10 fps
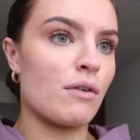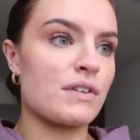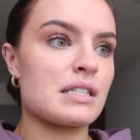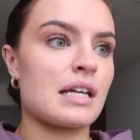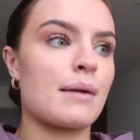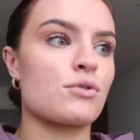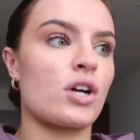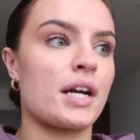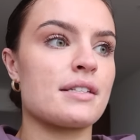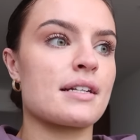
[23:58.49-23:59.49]
Obviously, I'm
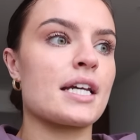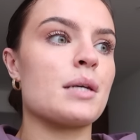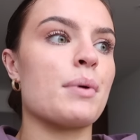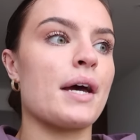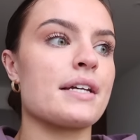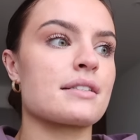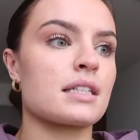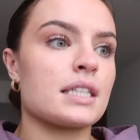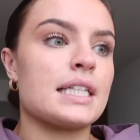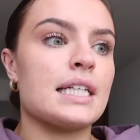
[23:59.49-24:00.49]
trying to keep it as
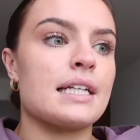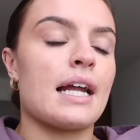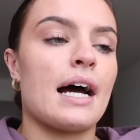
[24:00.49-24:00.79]
clean